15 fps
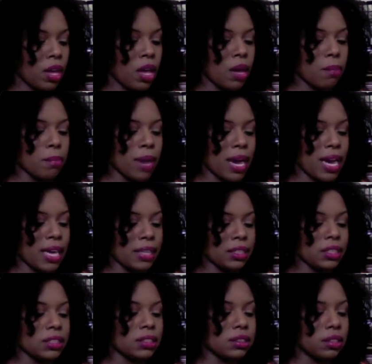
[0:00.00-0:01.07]
My
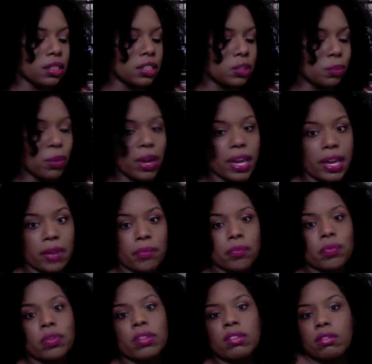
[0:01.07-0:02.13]
De Slick spray,
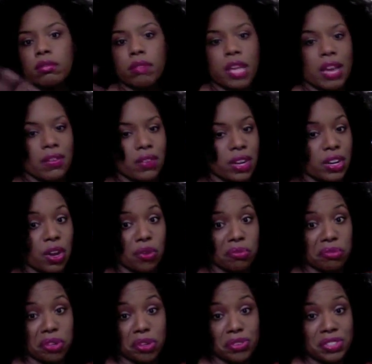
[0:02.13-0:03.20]
have
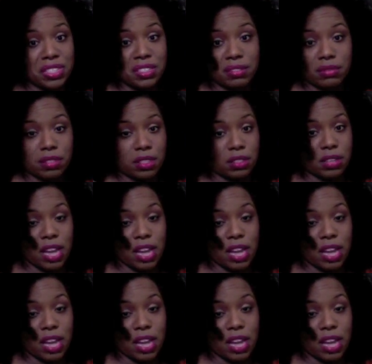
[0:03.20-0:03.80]
don't use it,